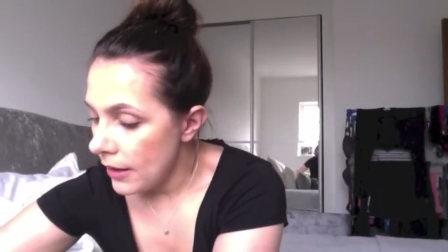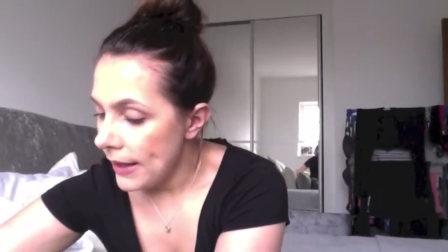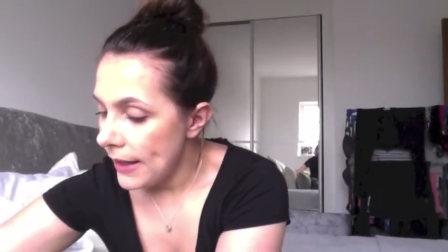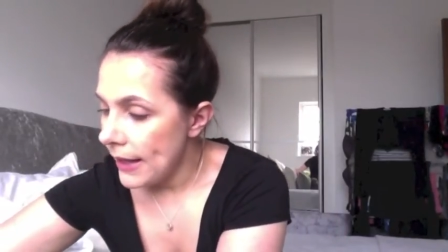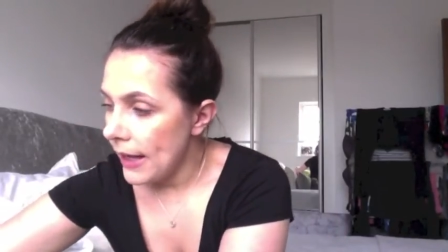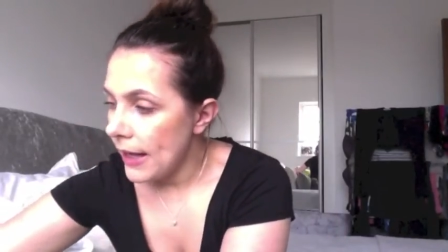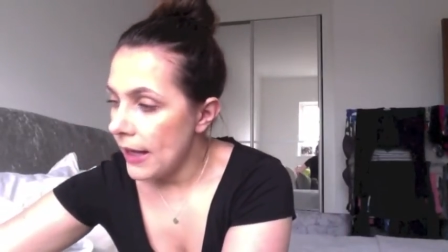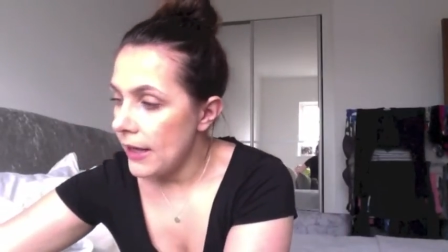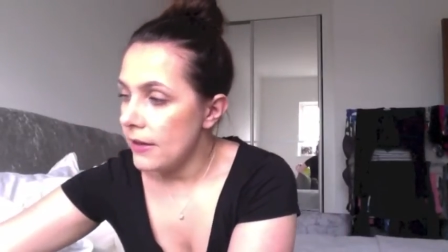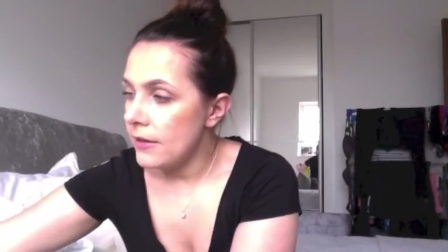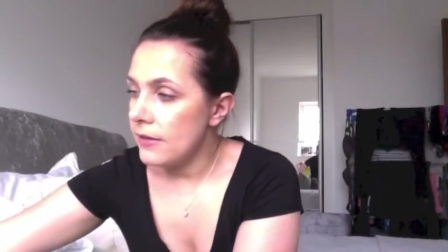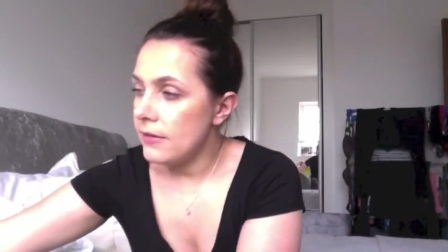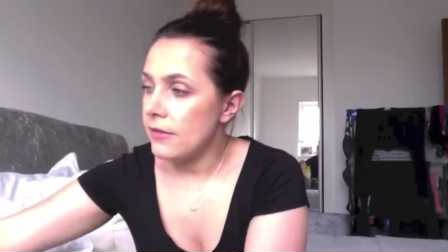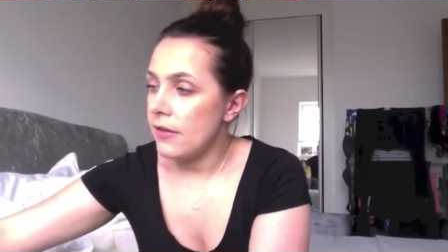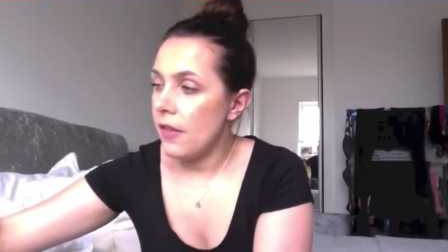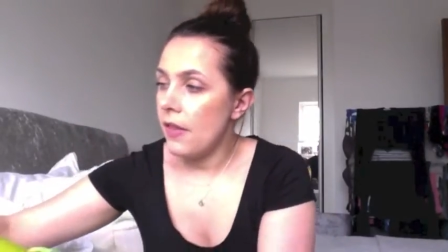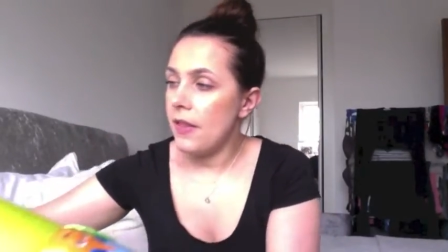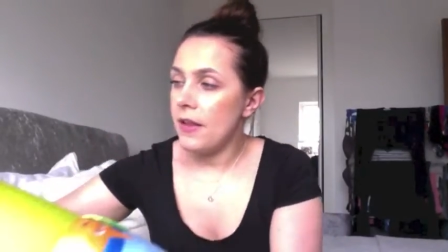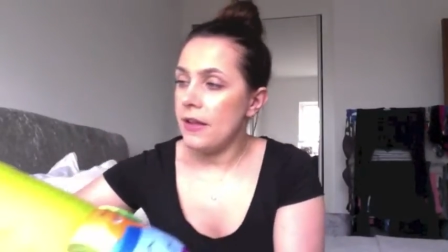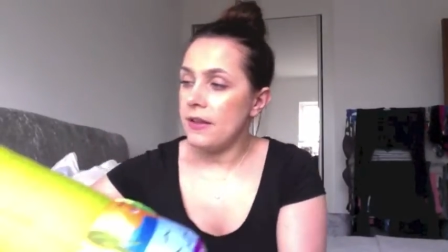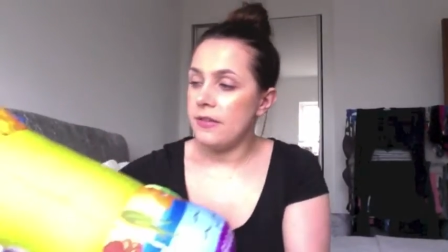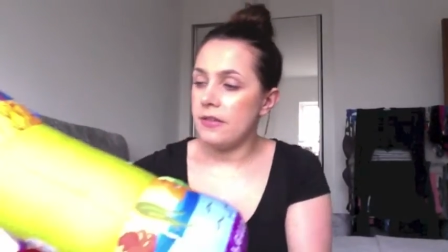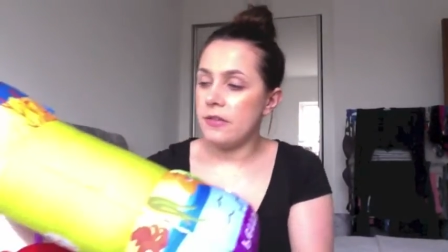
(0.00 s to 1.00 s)
is
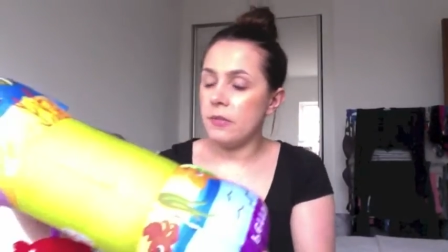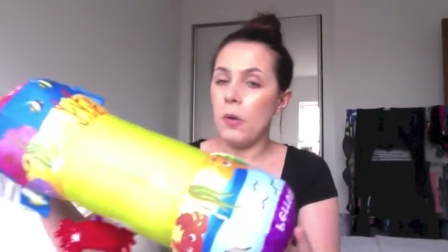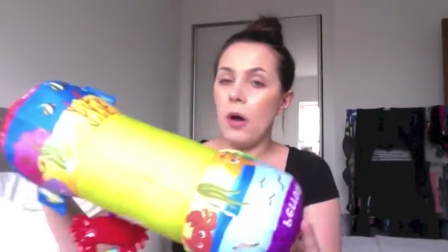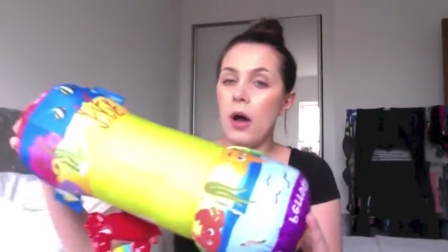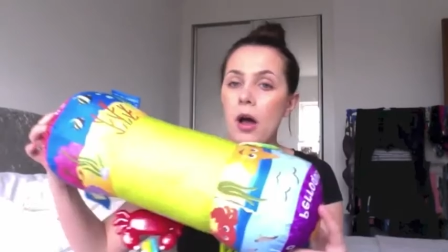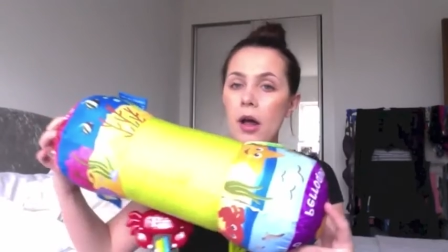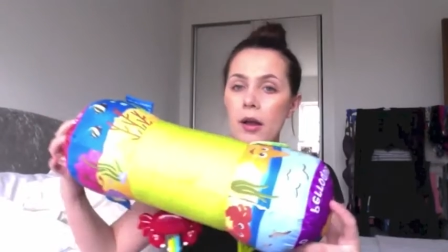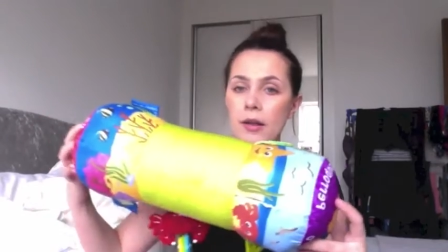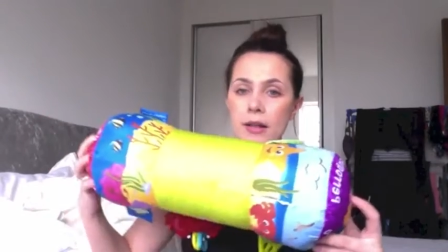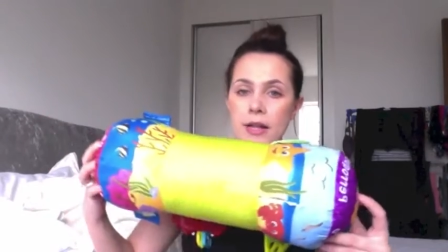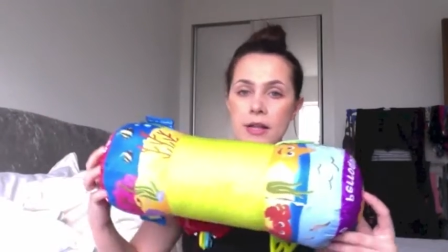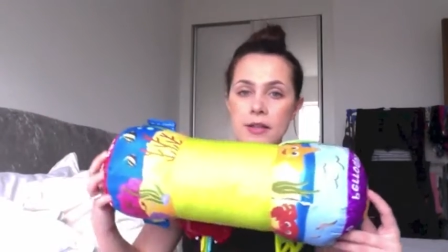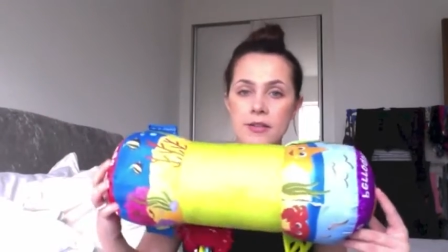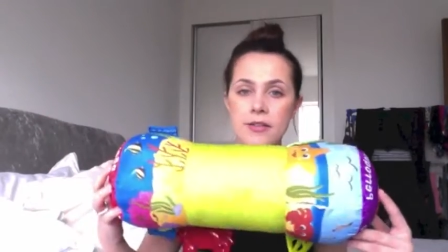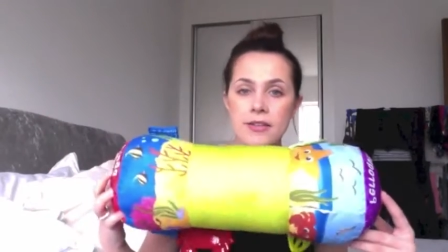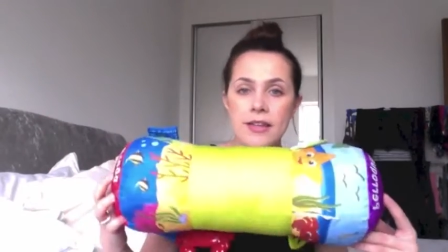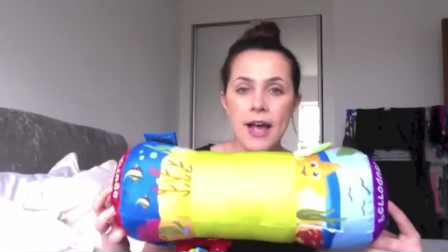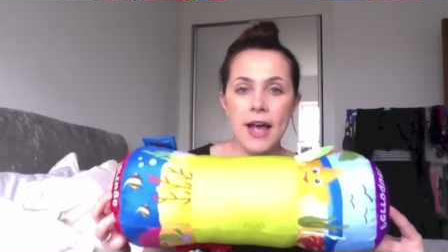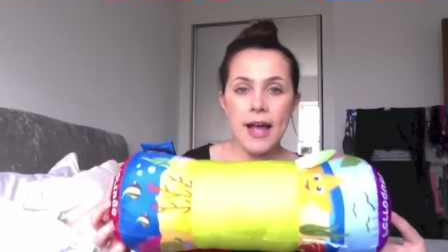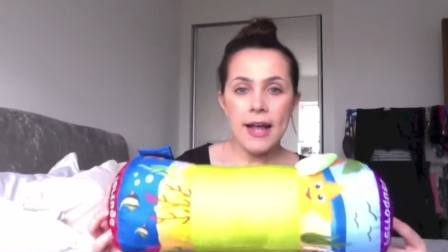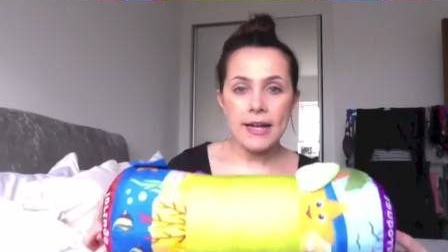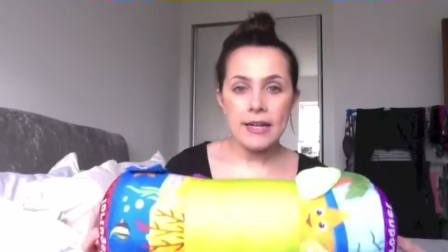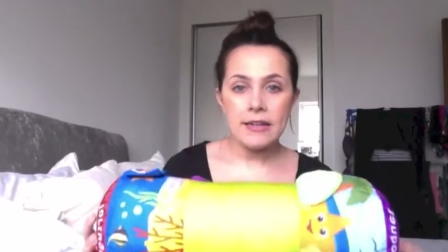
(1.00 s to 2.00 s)
this one. This is
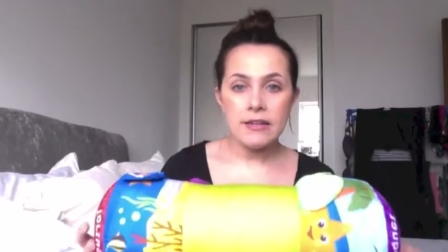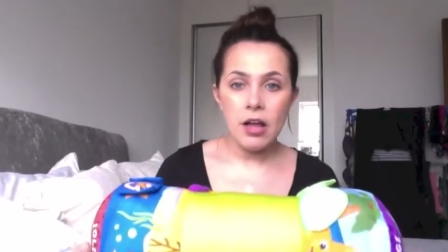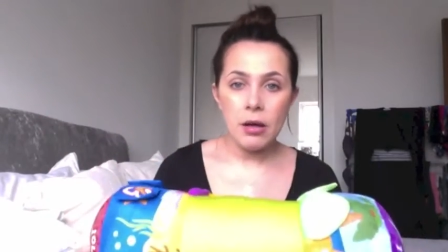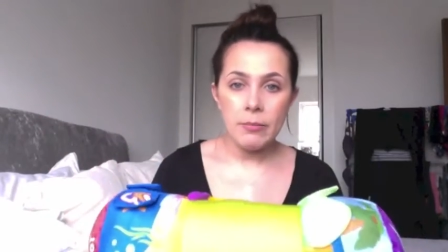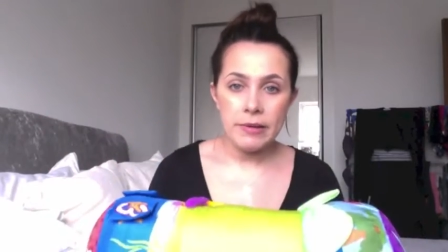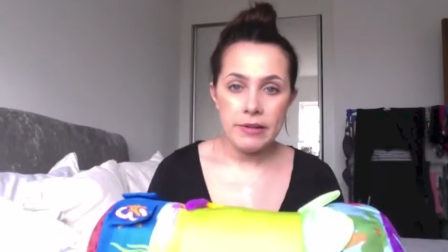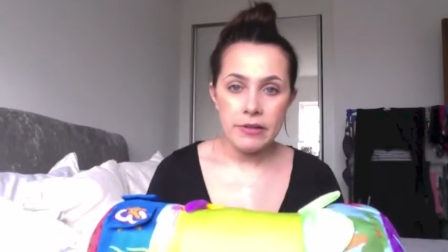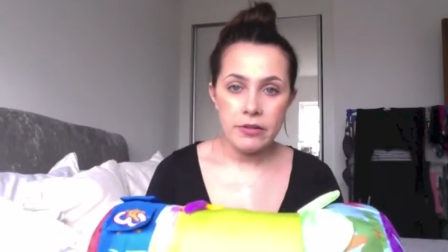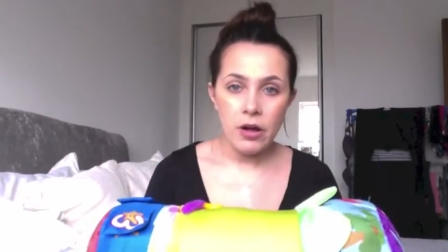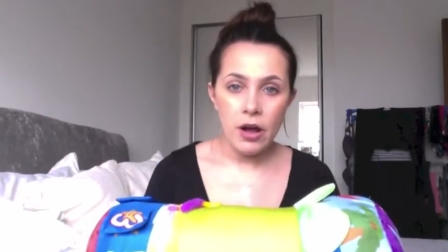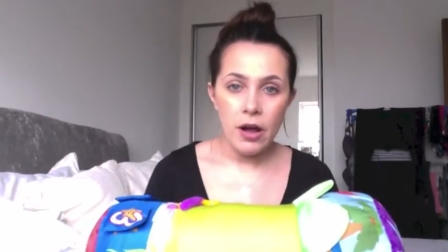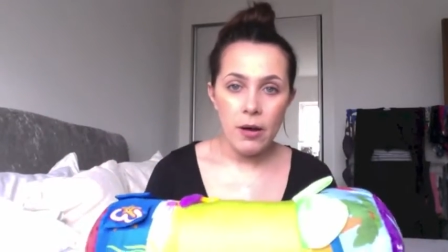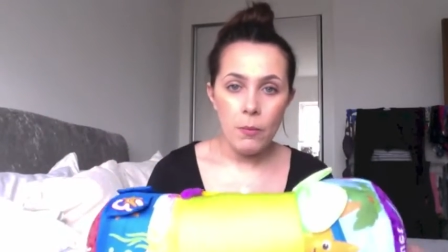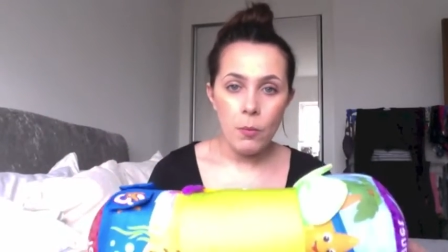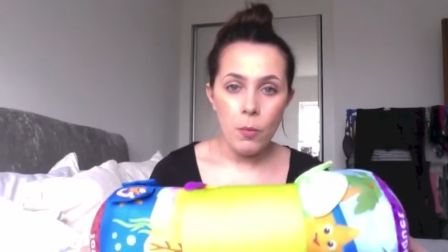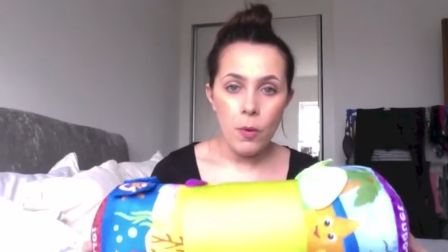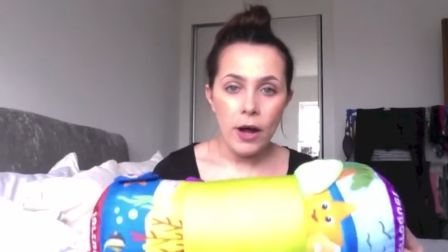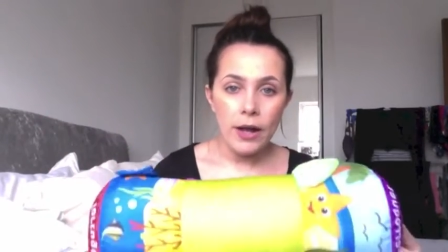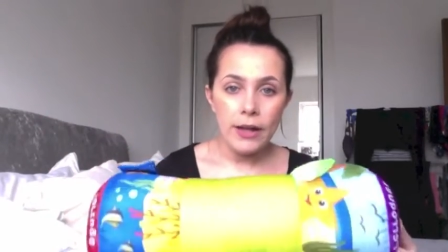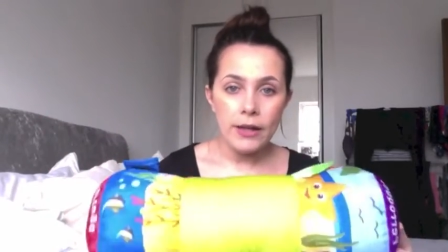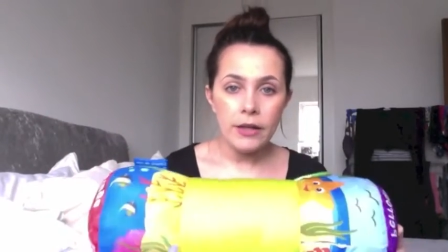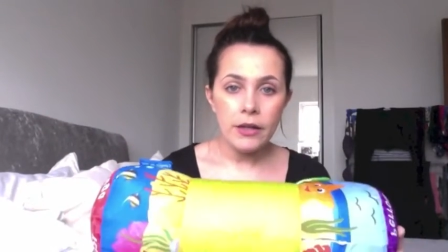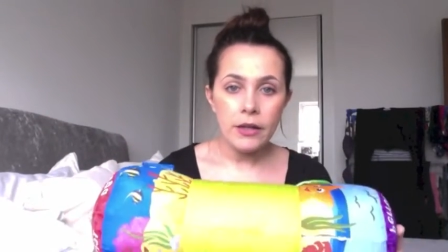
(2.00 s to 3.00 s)
a tummy time
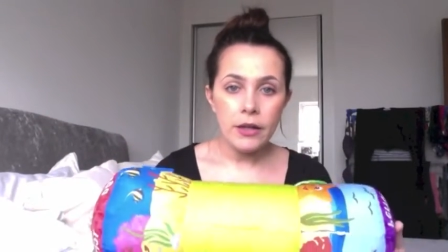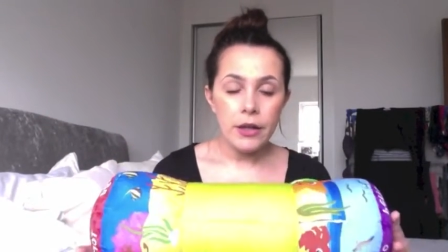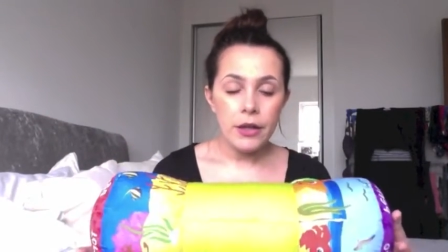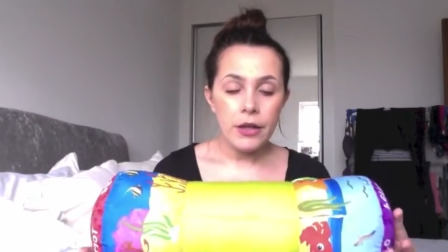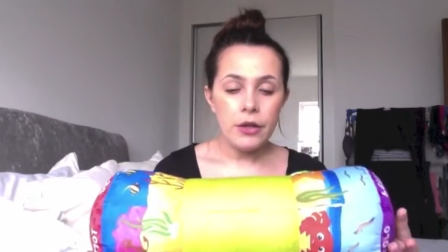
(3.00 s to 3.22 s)
one.